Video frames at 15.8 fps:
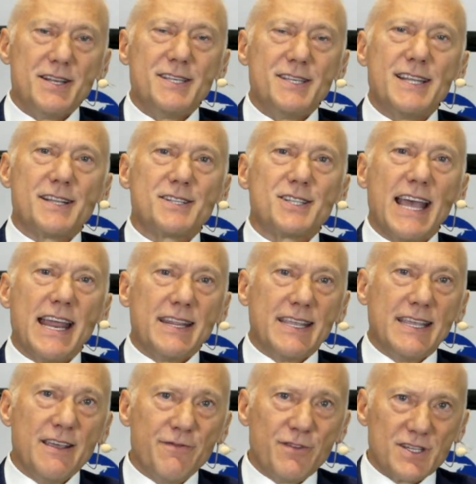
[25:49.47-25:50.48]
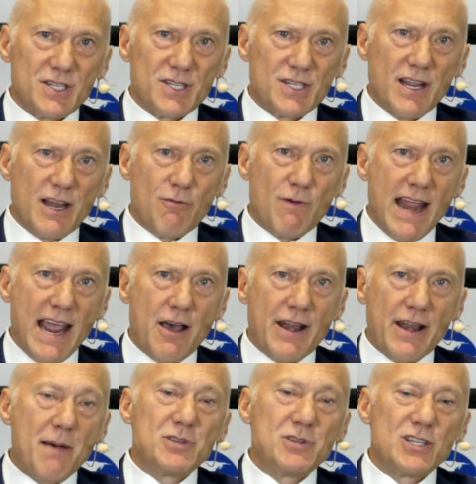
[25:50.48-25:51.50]
does that give us around
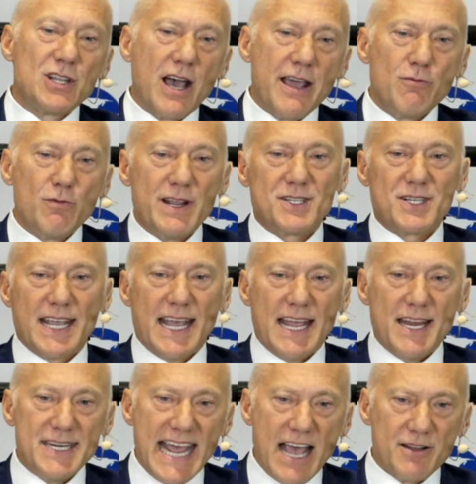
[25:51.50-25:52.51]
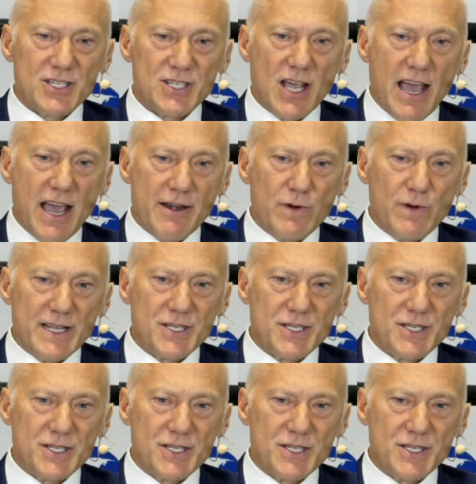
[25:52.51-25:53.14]
upside risk and downside risk?